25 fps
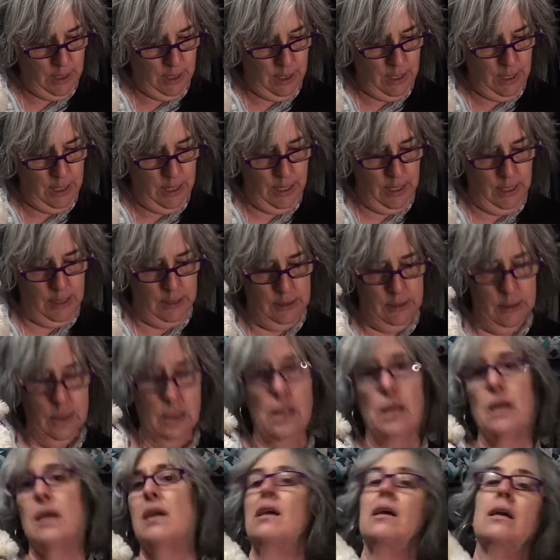And
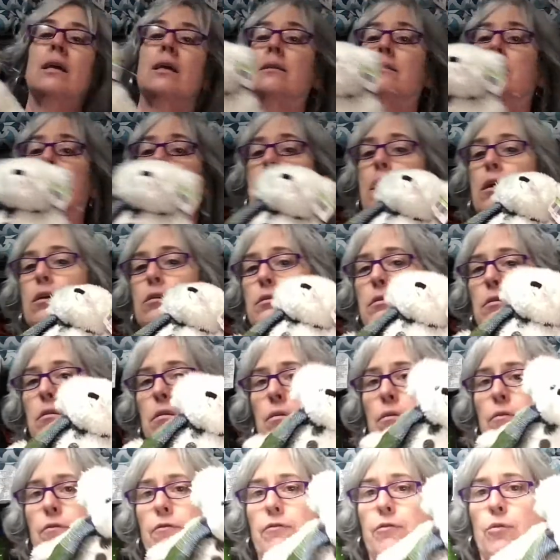he sells
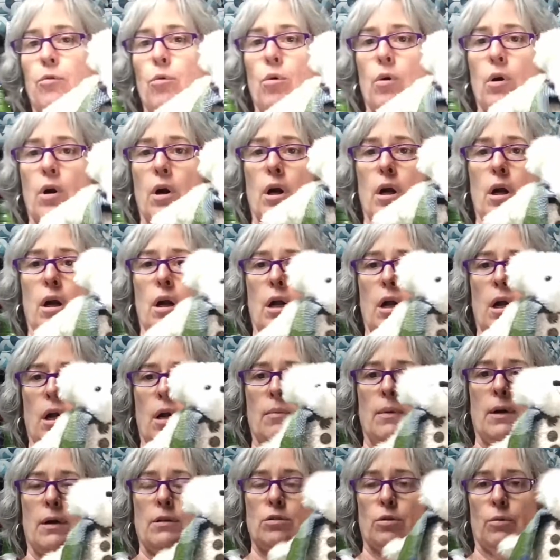for
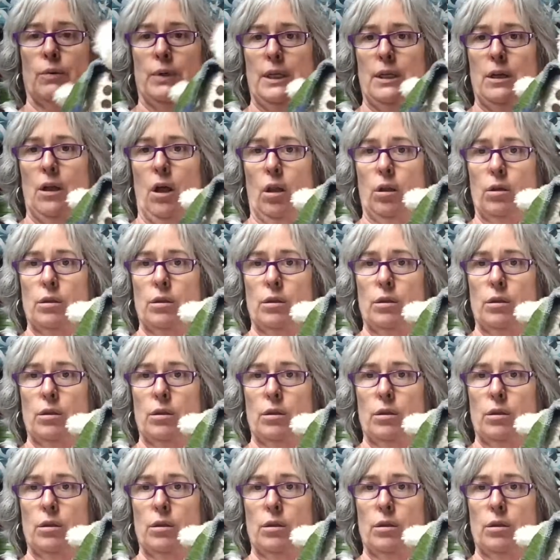about $20.